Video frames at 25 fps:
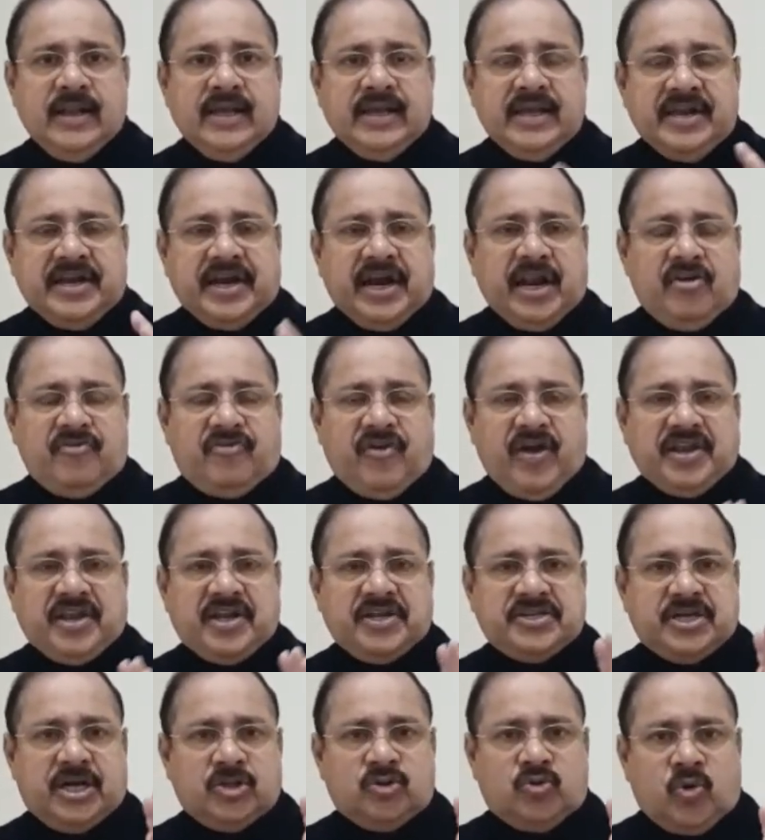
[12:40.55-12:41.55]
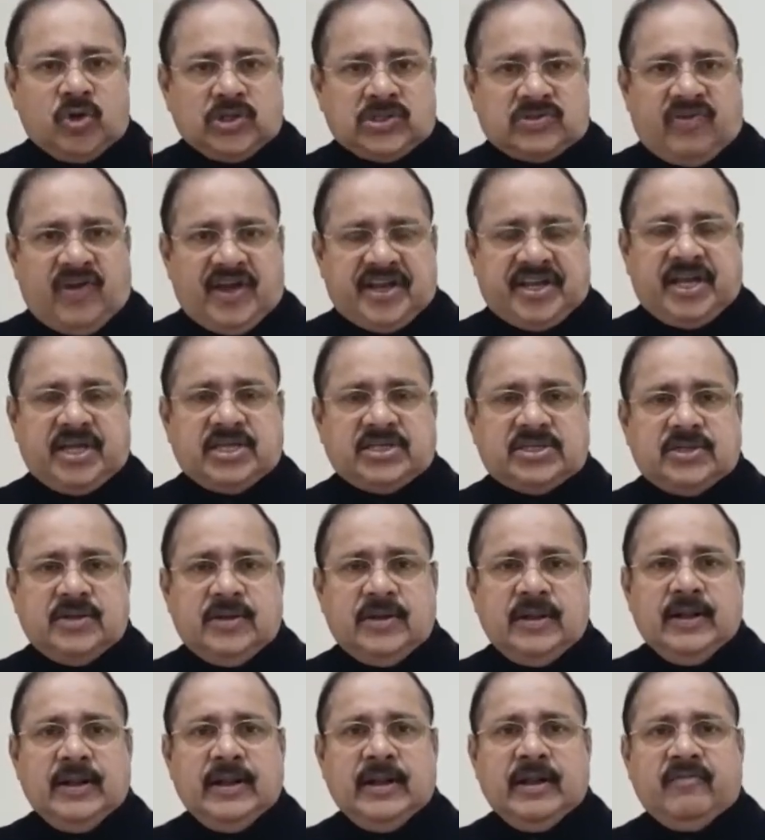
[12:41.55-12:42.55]
Internal factors are those factors
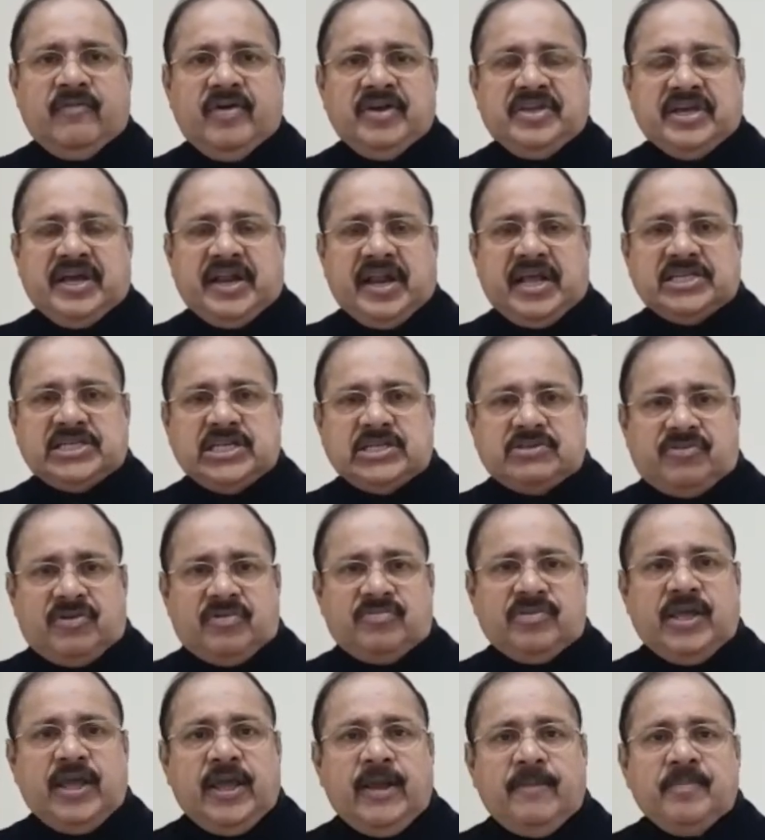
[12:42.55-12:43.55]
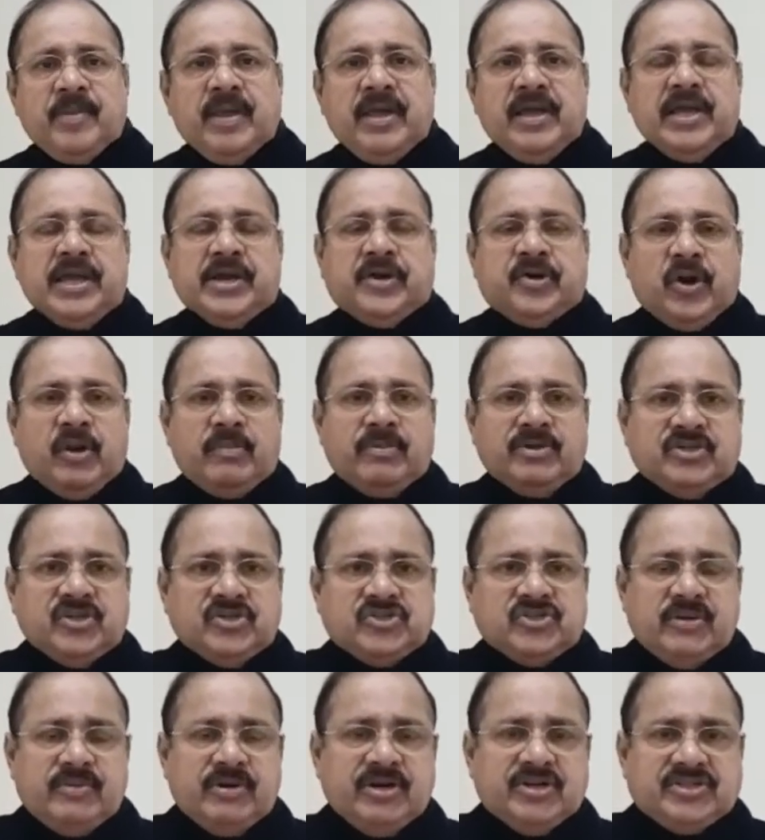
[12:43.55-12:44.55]
which arises from the economic
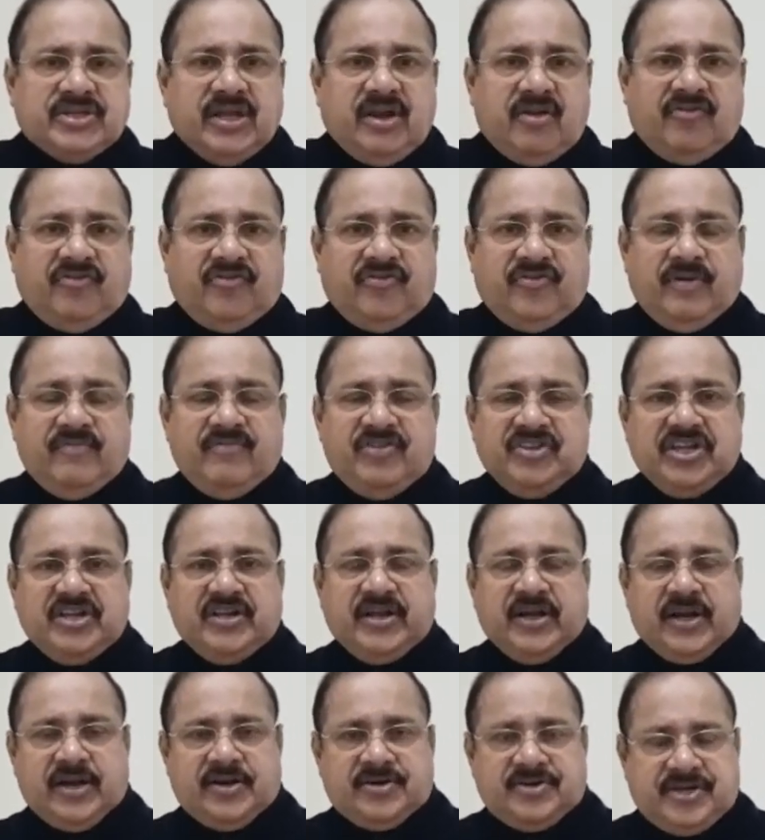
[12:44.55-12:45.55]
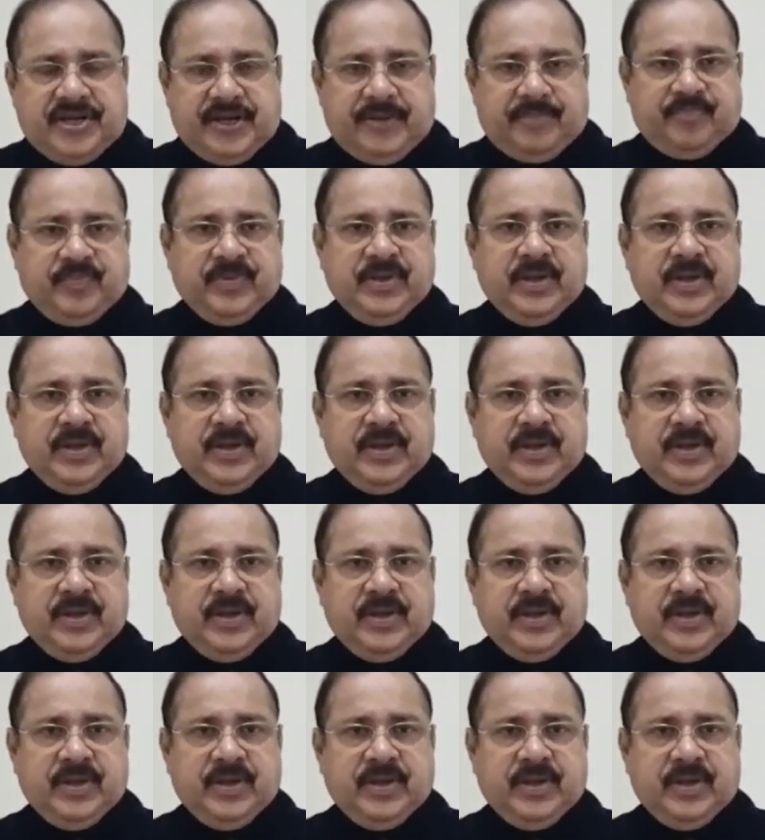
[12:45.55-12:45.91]
system itself, from within the country.